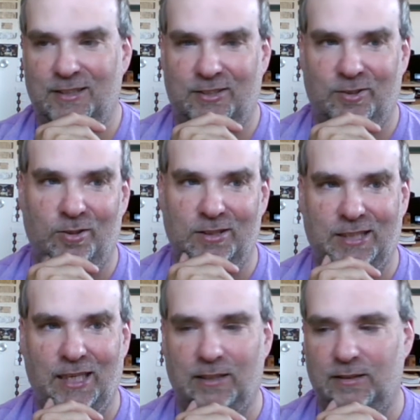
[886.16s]
You
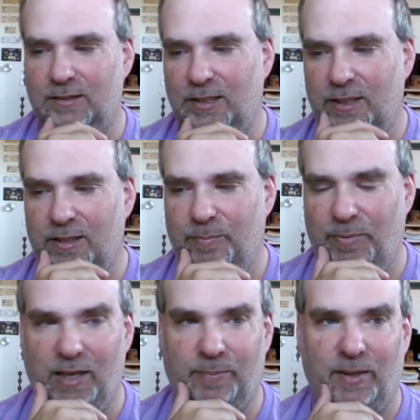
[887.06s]
Can't See Me,
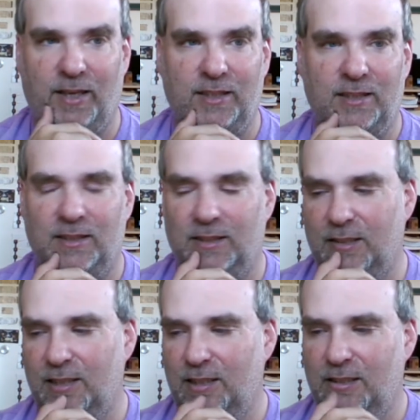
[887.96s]
triple uh,
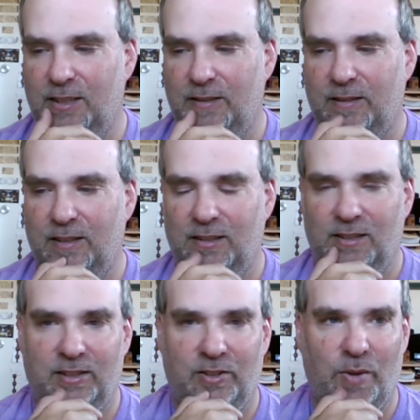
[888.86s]
attitude adjustment.
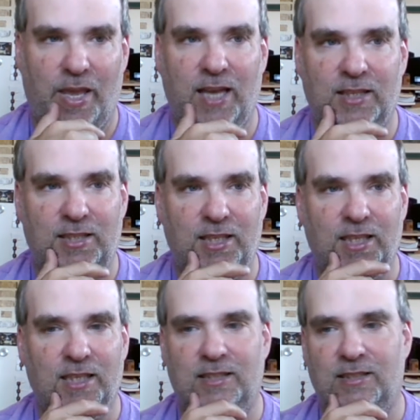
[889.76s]
Five moves
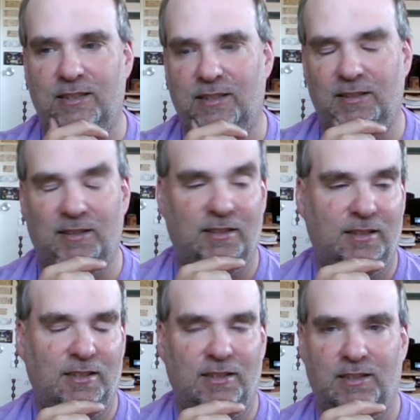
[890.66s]
of doom.
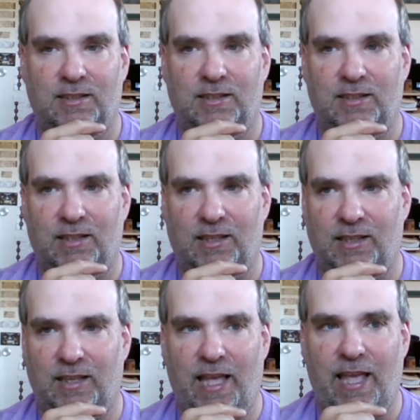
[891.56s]
And, and you
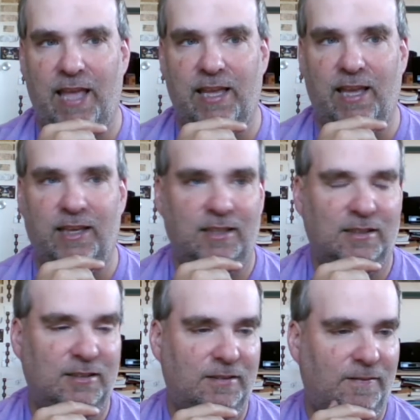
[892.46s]
know, he would call you,
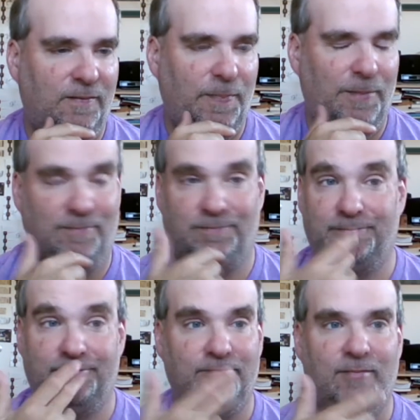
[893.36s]
like, shoulder
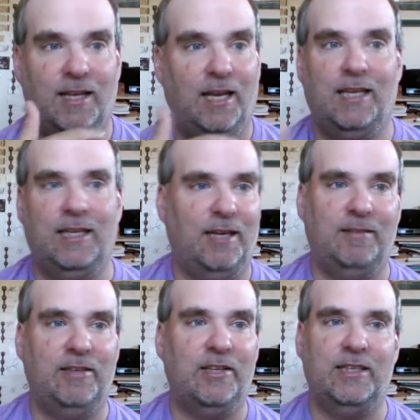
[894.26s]
tackle.
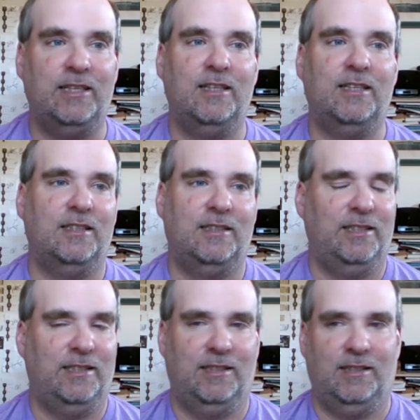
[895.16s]
It's like, hey,
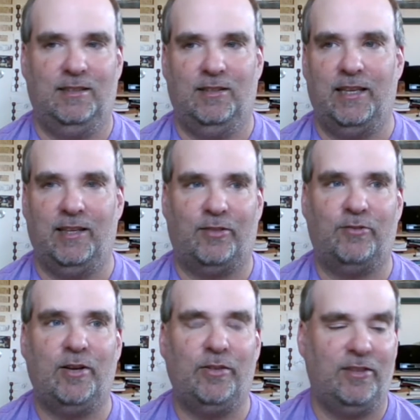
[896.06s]
shoulder
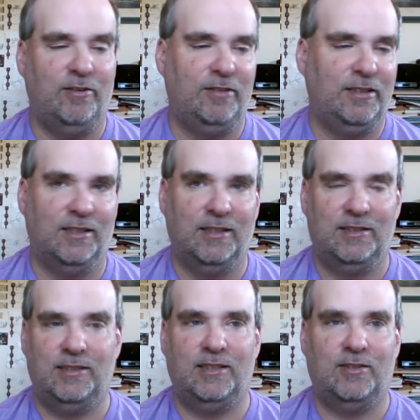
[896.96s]
tackle,
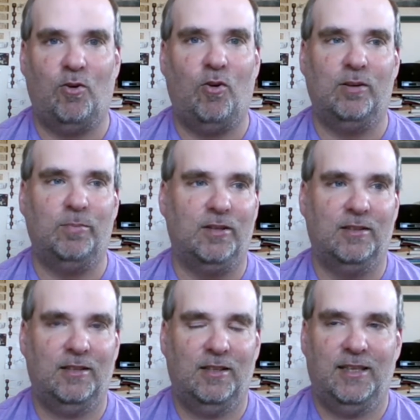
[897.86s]
shoulder tackle,
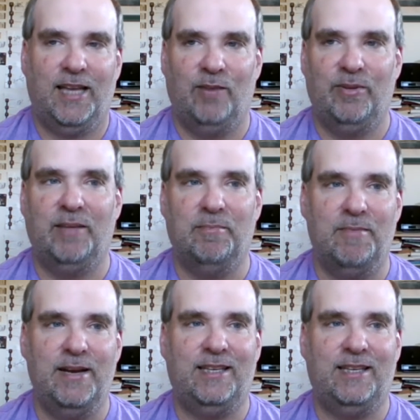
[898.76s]
back body.